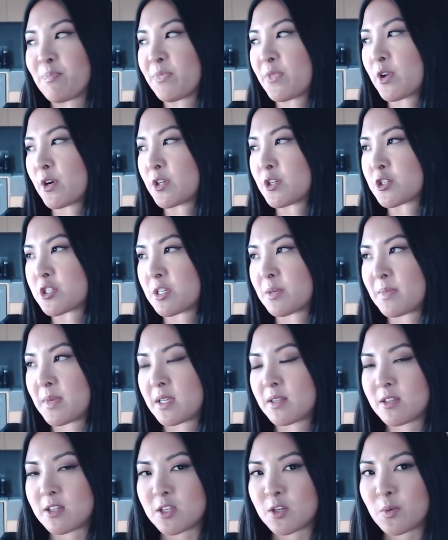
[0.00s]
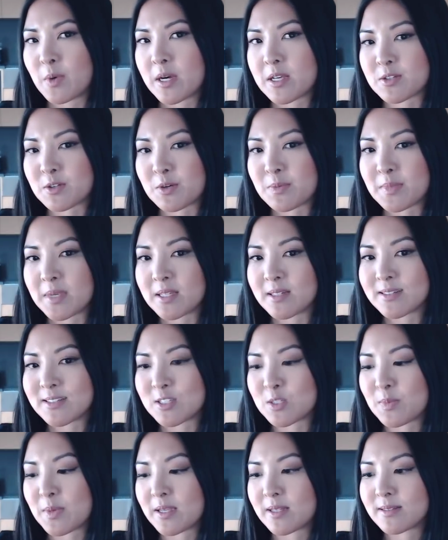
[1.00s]
They're usually made in the US or made in
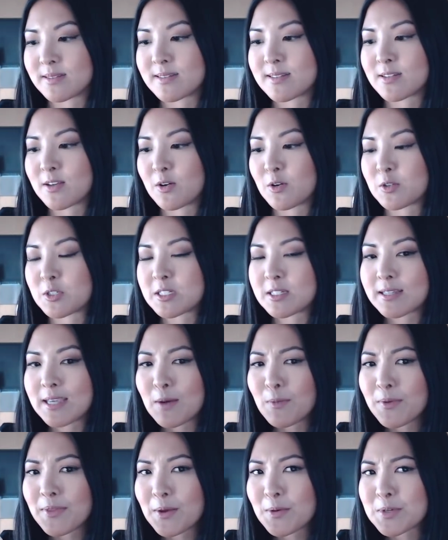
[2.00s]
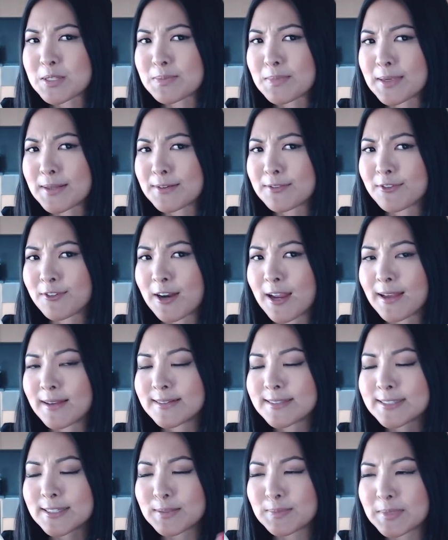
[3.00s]
Spain. So to get one that was made in
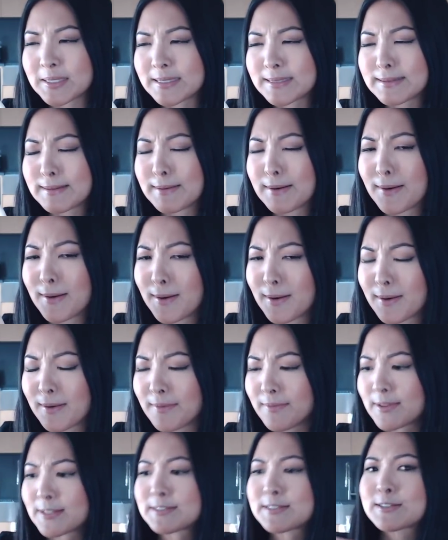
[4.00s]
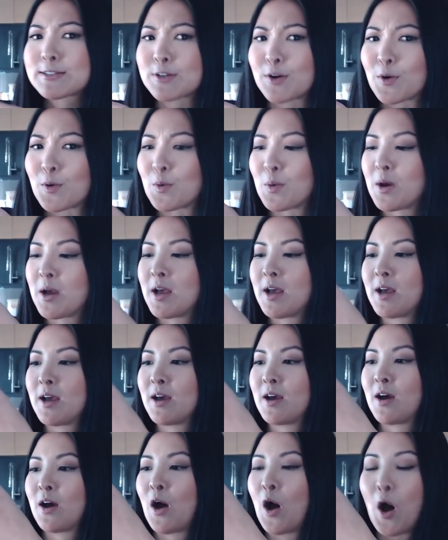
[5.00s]
France, I mean, that's so
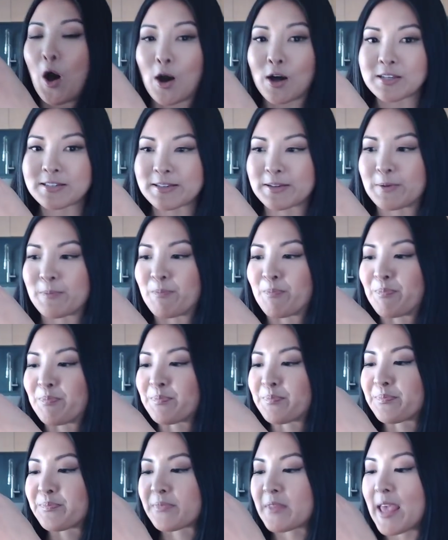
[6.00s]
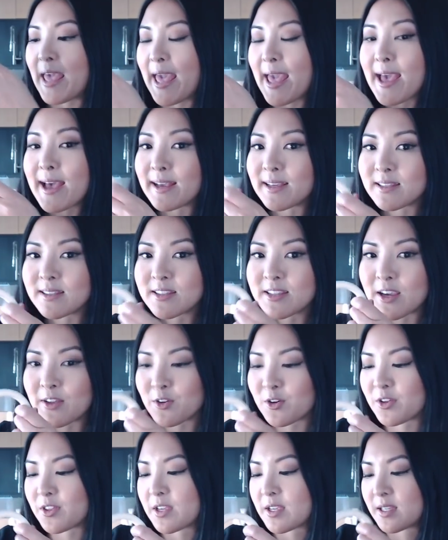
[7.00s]
awesome. And the
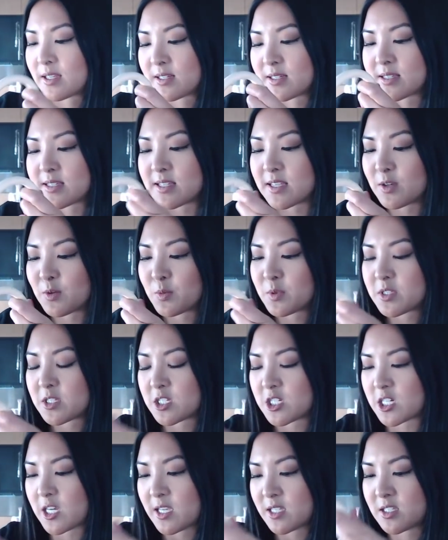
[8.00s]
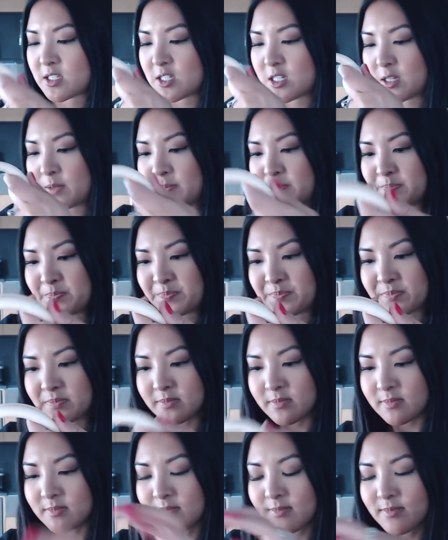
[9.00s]
other thing is, it was just
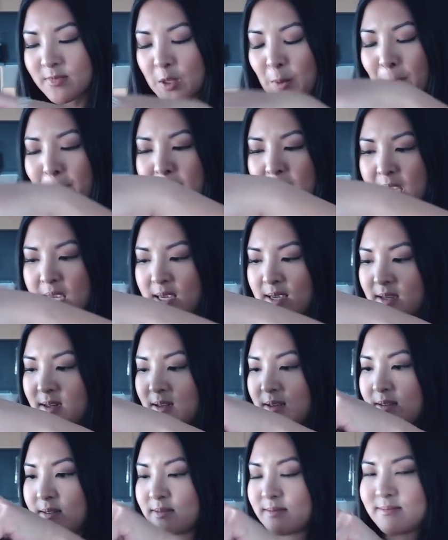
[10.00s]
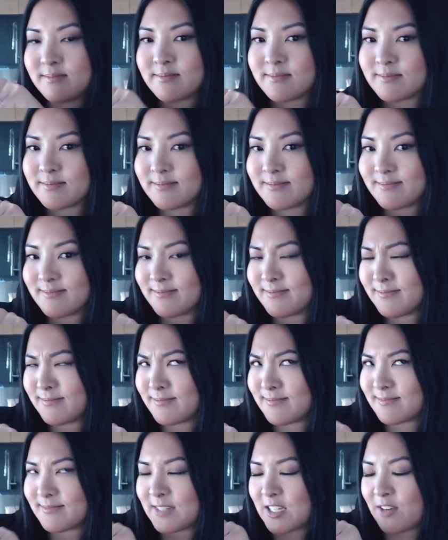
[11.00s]
made,
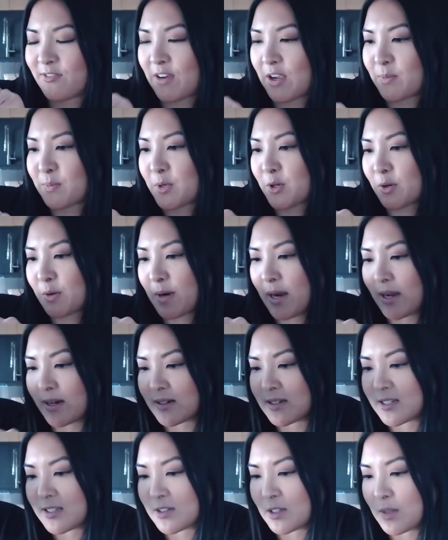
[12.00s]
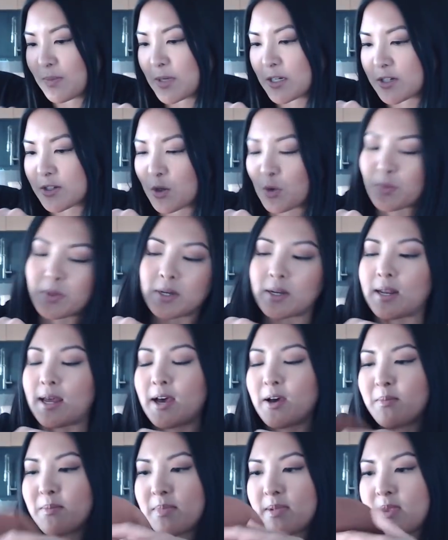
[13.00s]
if I'm correct. So let me just open it
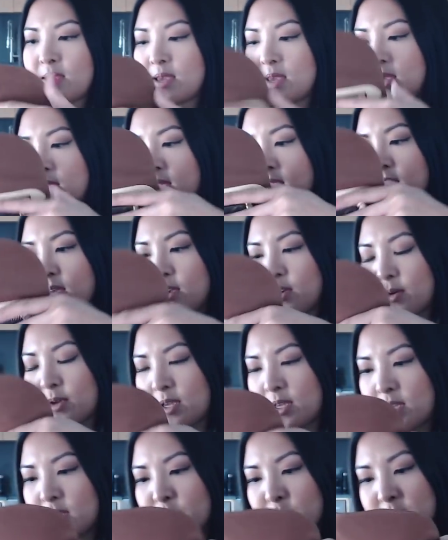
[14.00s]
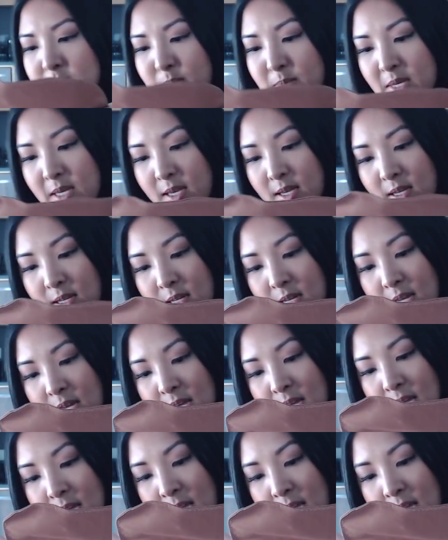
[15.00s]
up. Okay, it was made